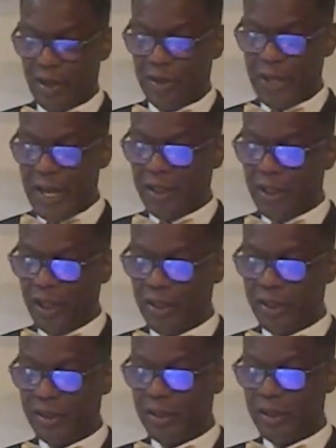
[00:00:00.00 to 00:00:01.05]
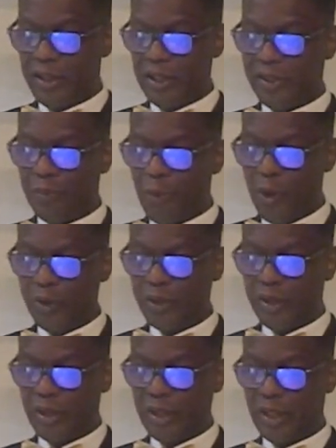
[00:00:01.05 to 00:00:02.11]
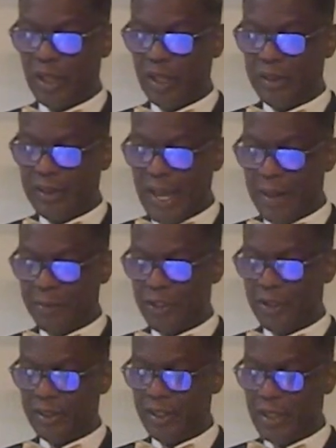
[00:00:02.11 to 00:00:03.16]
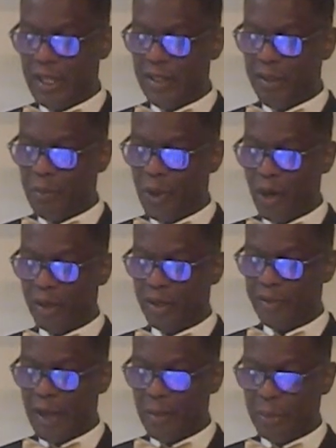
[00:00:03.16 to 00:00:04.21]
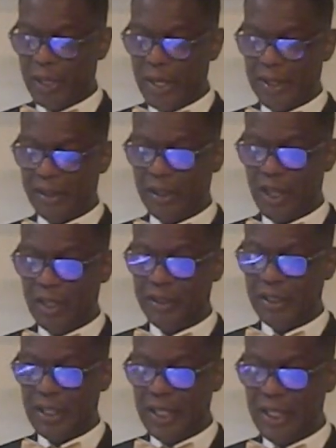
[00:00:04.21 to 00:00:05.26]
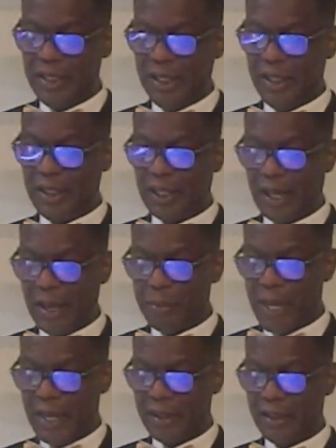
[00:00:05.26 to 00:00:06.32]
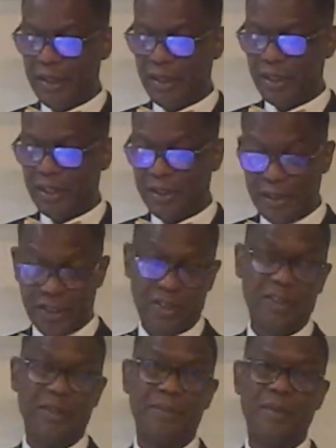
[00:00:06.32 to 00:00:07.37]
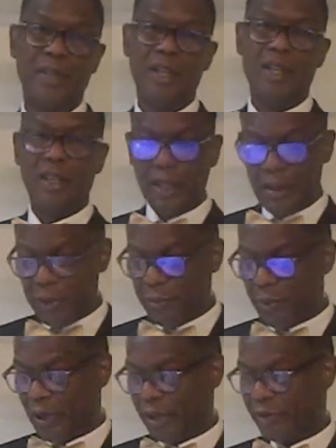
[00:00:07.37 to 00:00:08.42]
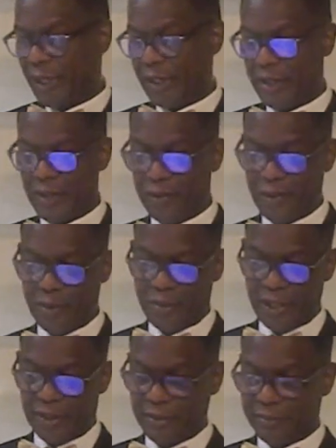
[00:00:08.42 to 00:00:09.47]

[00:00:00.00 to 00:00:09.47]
That color is most adapted to any part of our planet under any climatic condition. Let me pause right there for a minute.